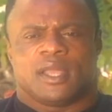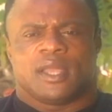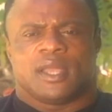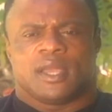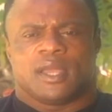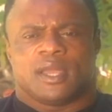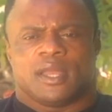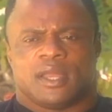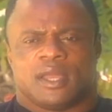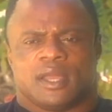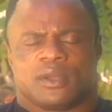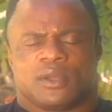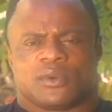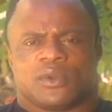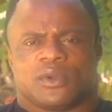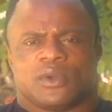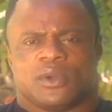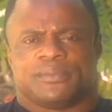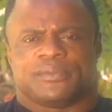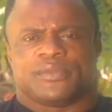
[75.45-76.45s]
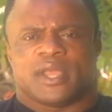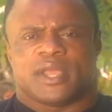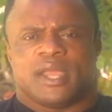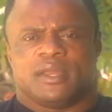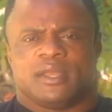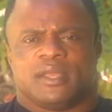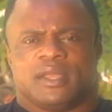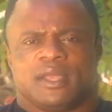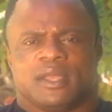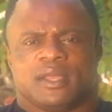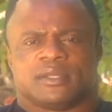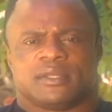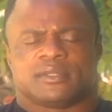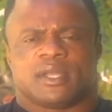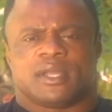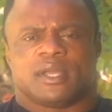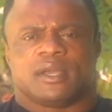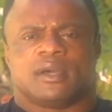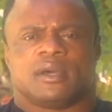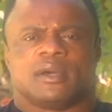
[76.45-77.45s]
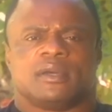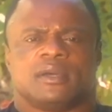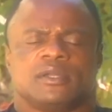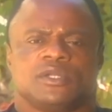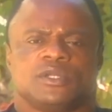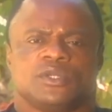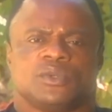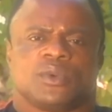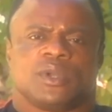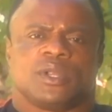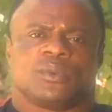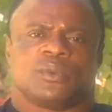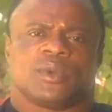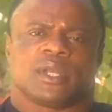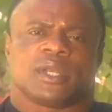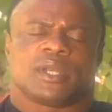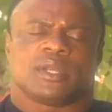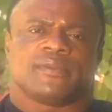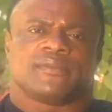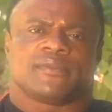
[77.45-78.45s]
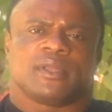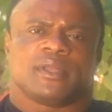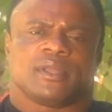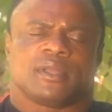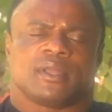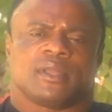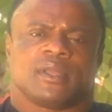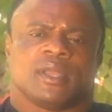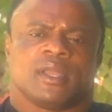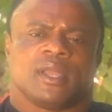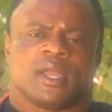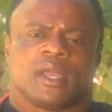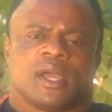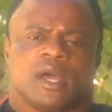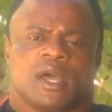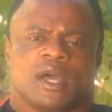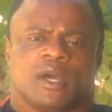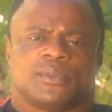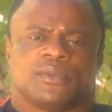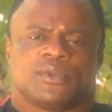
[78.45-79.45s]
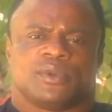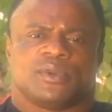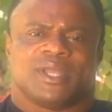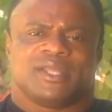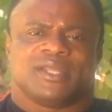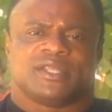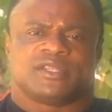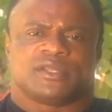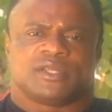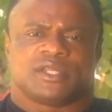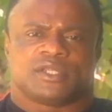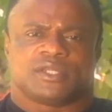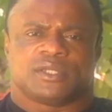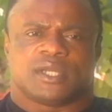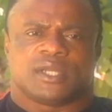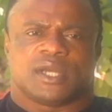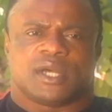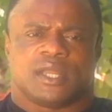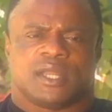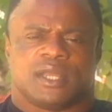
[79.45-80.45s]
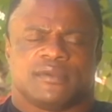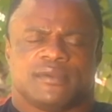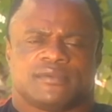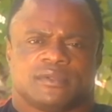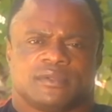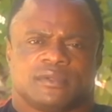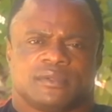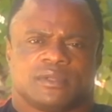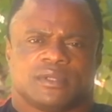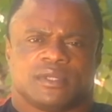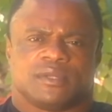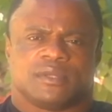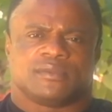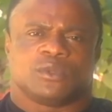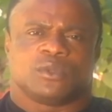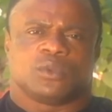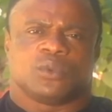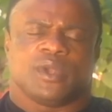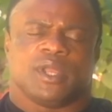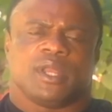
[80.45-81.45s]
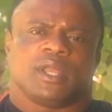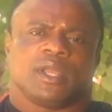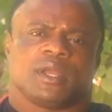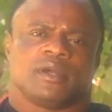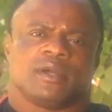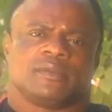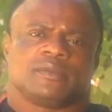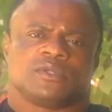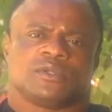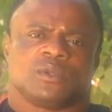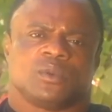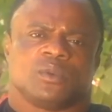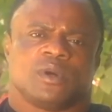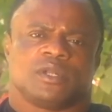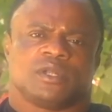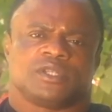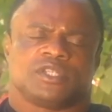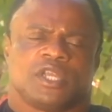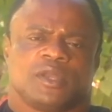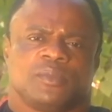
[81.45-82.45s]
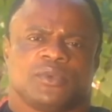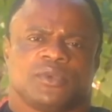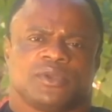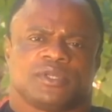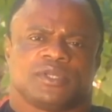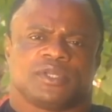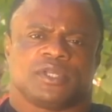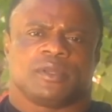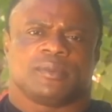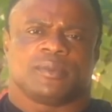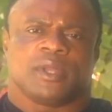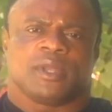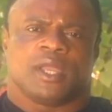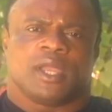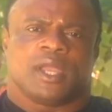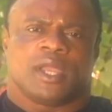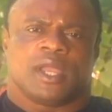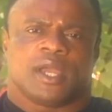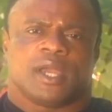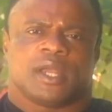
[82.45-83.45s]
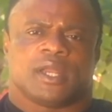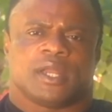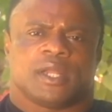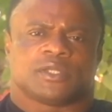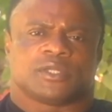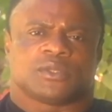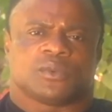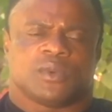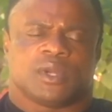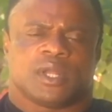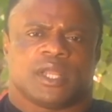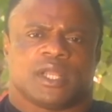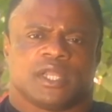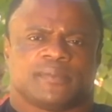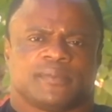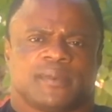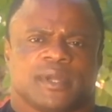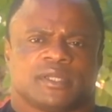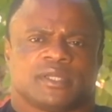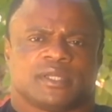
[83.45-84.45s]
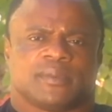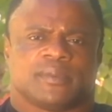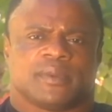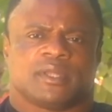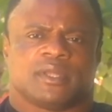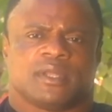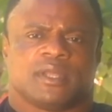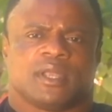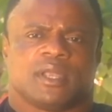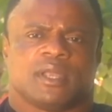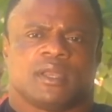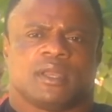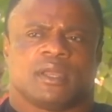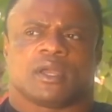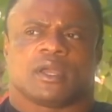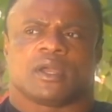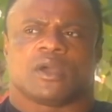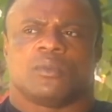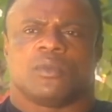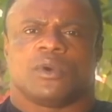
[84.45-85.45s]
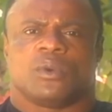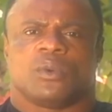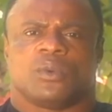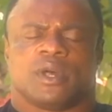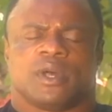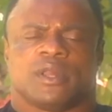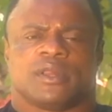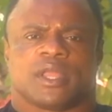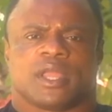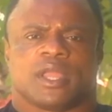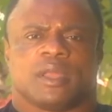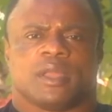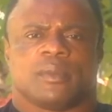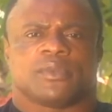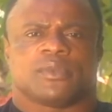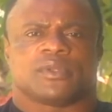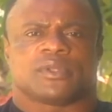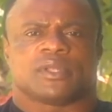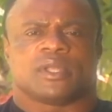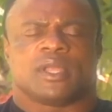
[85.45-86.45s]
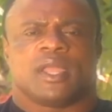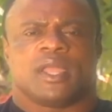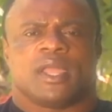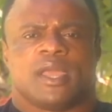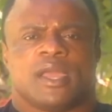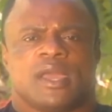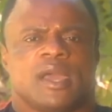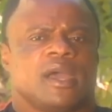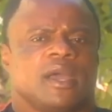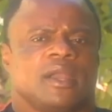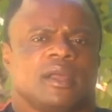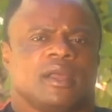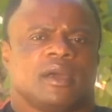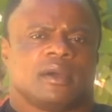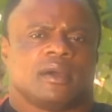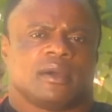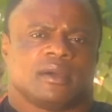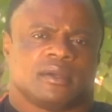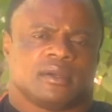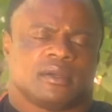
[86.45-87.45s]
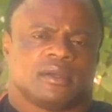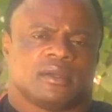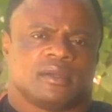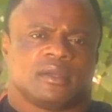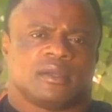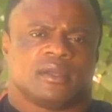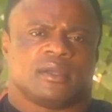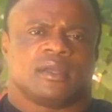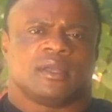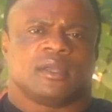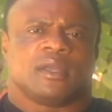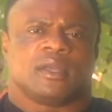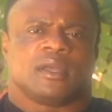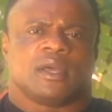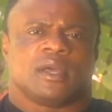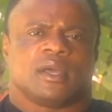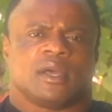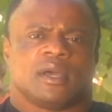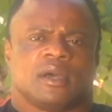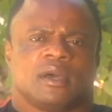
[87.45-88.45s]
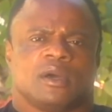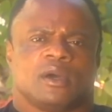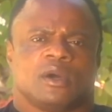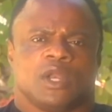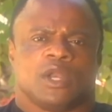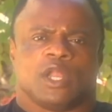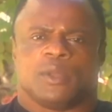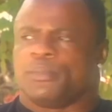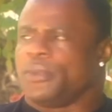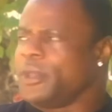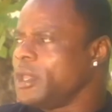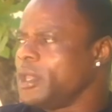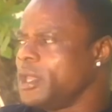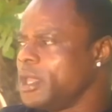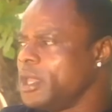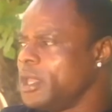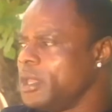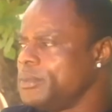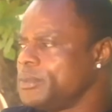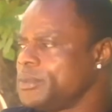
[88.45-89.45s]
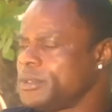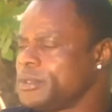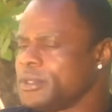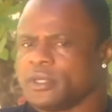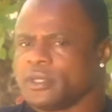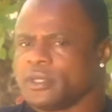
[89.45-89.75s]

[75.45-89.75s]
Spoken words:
And I grew up 10 years doing weightlifting up to international level, even winning up to world championship, and as well as participating in Commonwealth Games and Olympic Games.